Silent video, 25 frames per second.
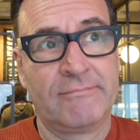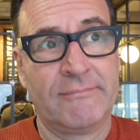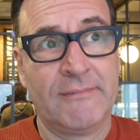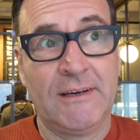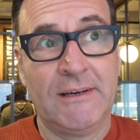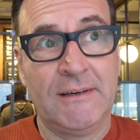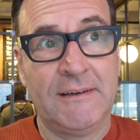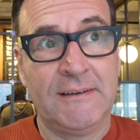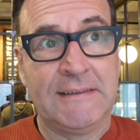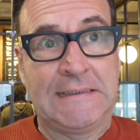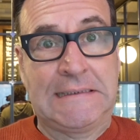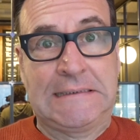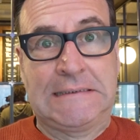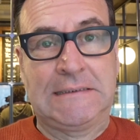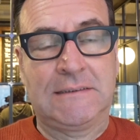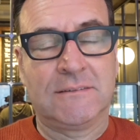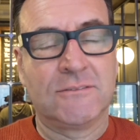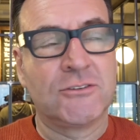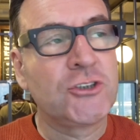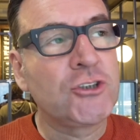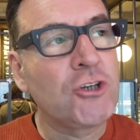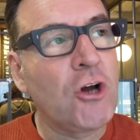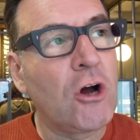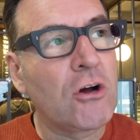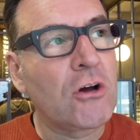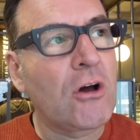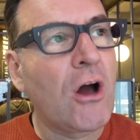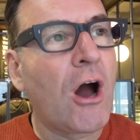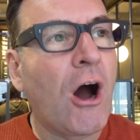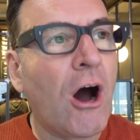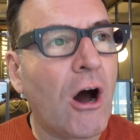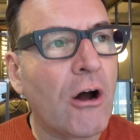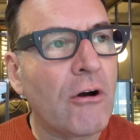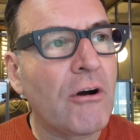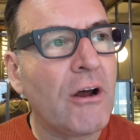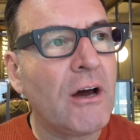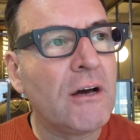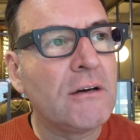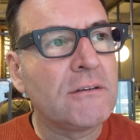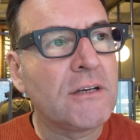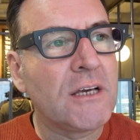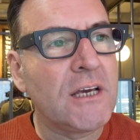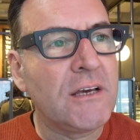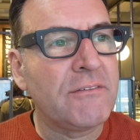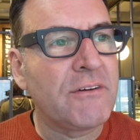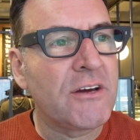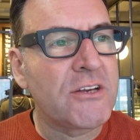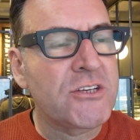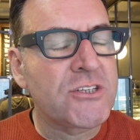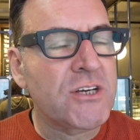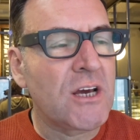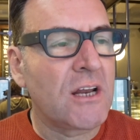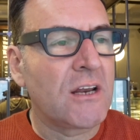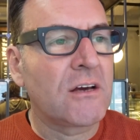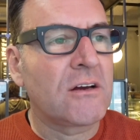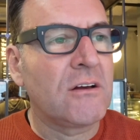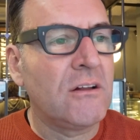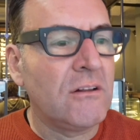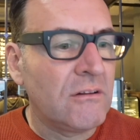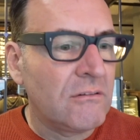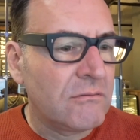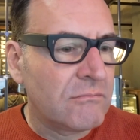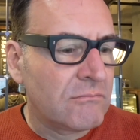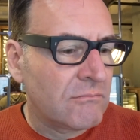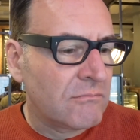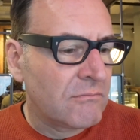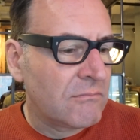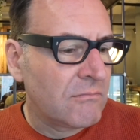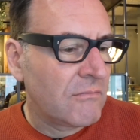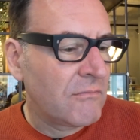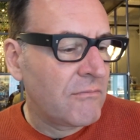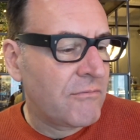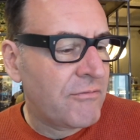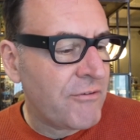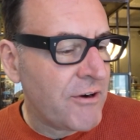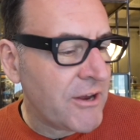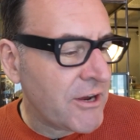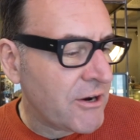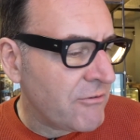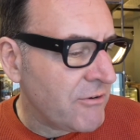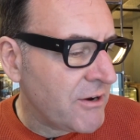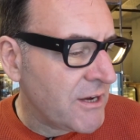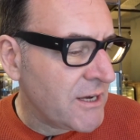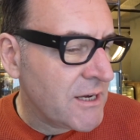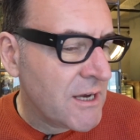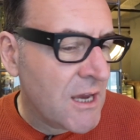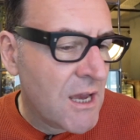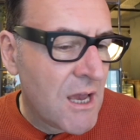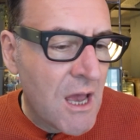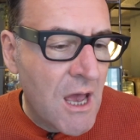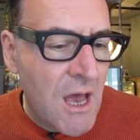Mm. Shock, horror, evangelical freakery.